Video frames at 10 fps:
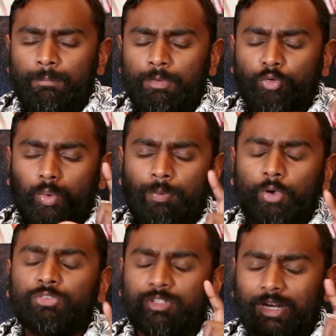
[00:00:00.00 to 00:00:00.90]
before we
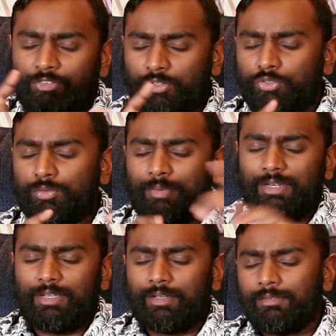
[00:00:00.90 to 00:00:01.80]
post it on social
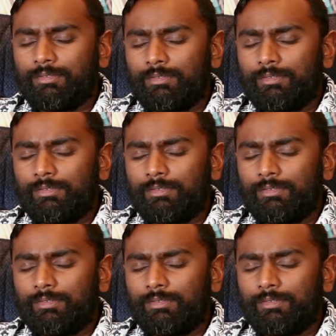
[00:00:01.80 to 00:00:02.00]
media.